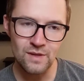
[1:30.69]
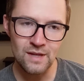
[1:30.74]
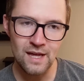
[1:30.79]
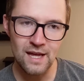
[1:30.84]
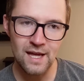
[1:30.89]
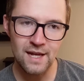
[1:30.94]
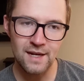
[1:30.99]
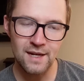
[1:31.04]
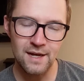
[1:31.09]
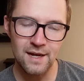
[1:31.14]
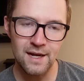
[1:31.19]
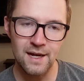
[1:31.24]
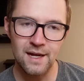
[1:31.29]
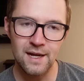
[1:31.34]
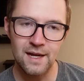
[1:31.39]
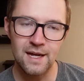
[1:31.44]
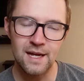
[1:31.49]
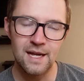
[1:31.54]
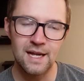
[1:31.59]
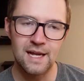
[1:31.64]
And
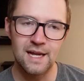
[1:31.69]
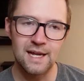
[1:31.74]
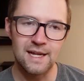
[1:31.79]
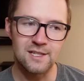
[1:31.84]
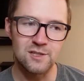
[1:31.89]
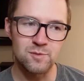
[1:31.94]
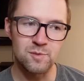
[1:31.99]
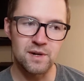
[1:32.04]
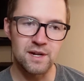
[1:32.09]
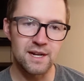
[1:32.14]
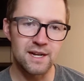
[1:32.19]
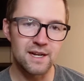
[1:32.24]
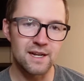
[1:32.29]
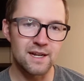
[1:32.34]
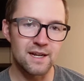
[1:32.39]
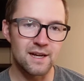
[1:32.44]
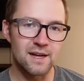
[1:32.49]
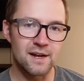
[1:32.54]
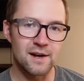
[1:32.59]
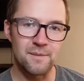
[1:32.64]
it's been
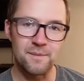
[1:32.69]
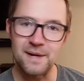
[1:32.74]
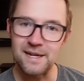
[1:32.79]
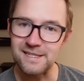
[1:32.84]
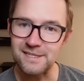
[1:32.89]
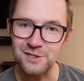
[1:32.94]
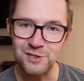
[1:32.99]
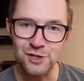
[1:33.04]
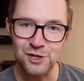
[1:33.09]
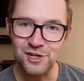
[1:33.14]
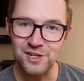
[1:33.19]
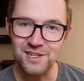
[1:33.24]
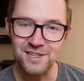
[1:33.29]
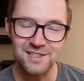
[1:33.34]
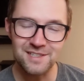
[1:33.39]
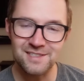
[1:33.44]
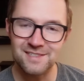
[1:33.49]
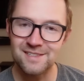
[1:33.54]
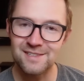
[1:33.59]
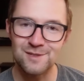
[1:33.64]
an amazing journey.
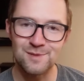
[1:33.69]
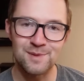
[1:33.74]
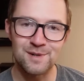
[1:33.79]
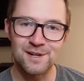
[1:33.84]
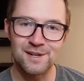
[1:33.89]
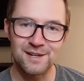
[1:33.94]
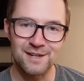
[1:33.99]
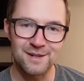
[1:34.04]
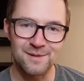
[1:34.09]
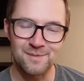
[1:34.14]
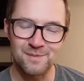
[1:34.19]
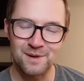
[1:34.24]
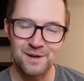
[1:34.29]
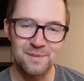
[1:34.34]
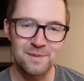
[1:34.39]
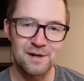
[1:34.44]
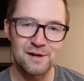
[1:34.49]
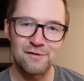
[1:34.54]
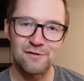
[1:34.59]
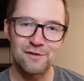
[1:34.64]
It's
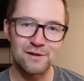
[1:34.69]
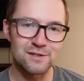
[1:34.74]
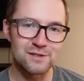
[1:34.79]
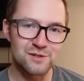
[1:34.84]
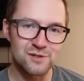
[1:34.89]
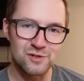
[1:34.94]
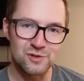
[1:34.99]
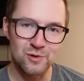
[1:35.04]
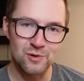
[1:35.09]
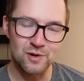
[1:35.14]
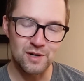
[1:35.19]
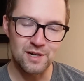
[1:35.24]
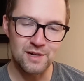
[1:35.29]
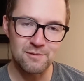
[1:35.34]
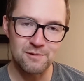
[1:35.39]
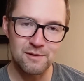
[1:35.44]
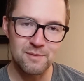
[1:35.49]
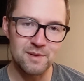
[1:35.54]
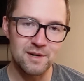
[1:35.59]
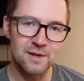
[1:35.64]
been a fun story.
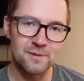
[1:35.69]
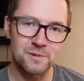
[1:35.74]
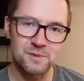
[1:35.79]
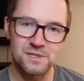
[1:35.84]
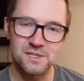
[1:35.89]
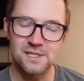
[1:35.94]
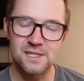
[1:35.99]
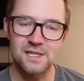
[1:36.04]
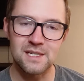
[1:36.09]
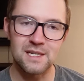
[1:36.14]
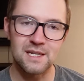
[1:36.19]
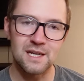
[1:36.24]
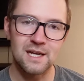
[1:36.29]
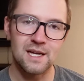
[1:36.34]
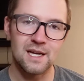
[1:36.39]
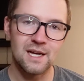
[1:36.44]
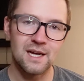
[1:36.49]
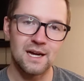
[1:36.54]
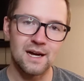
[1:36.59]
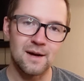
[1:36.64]
We've been able to see
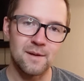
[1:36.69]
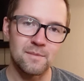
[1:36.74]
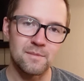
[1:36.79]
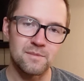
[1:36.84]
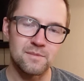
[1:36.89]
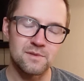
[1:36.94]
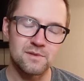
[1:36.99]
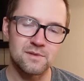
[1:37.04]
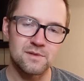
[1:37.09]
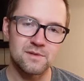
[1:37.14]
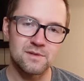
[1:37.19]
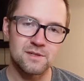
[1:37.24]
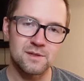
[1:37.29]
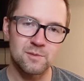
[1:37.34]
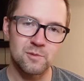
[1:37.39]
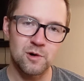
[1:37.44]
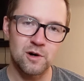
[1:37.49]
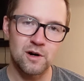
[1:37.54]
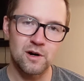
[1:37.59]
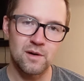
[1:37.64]

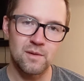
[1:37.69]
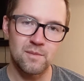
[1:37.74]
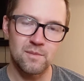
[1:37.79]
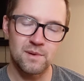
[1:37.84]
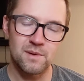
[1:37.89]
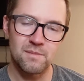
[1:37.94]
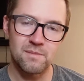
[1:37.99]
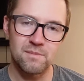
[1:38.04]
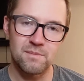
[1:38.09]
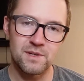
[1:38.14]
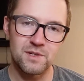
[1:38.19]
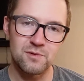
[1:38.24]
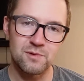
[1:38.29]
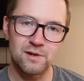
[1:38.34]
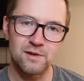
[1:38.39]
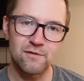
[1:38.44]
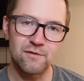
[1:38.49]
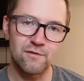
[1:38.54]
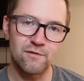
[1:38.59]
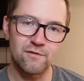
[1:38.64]
somewhere
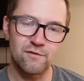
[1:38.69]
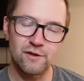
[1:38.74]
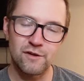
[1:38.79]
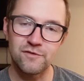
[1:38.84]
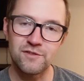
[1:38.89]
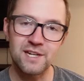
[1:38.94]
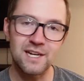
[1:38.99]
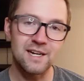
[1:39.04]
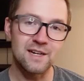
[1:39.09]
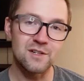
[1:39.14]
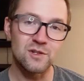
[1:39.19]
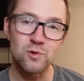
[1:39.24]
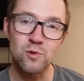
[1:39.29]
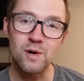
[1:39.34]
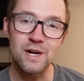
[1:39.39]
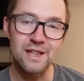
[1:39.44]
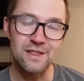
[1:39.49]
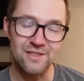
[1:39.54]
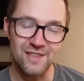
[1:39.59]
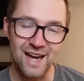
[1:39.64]
between 15 and
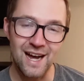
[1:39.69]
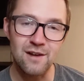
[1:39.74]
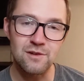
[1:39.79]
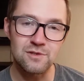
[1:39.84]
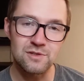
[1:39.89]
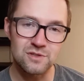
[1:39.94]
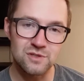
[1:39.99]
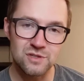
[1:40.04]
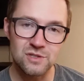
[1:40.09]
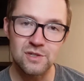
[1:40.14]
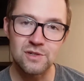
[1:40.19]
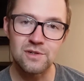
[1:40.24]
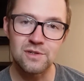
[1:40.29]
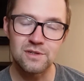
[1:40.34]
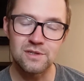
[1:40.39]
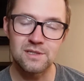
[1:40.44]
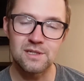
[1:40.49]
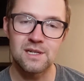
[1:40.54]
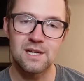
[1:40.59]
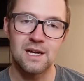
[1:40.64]
20,000
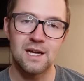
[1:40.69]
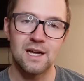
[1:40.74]
students